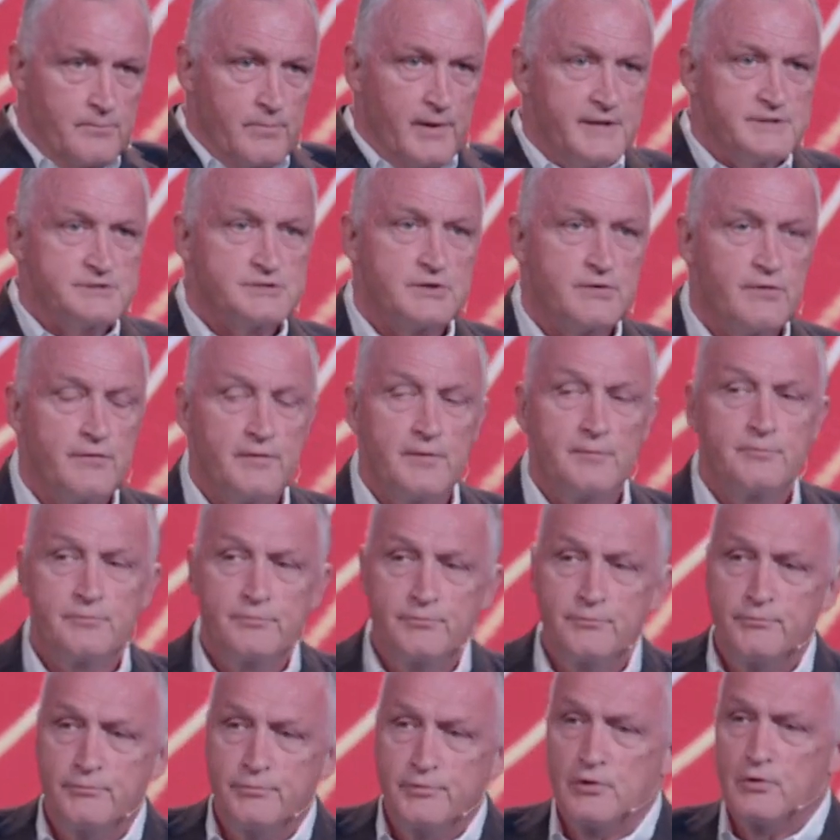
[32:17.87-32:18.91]
Blessed are the
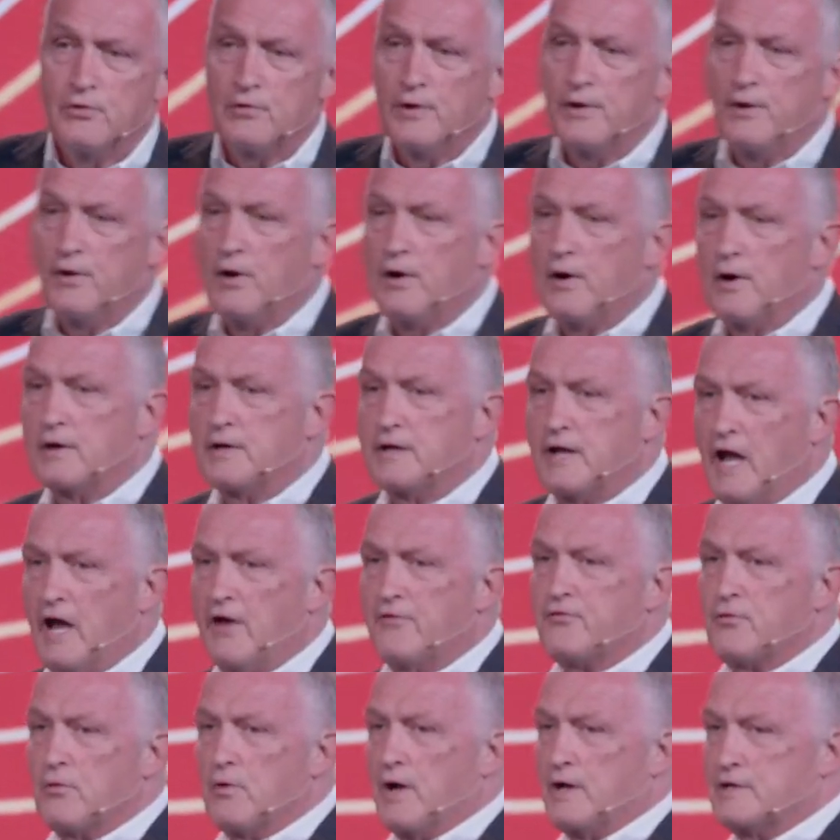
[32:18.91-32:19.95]
pure in heart,
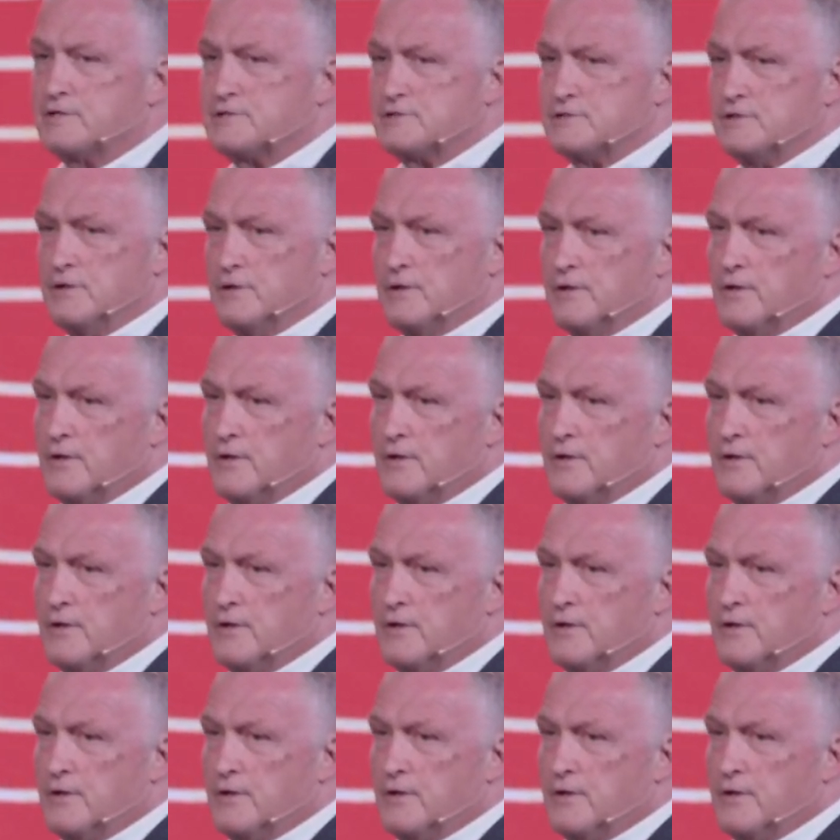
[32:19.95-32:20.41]
katharos.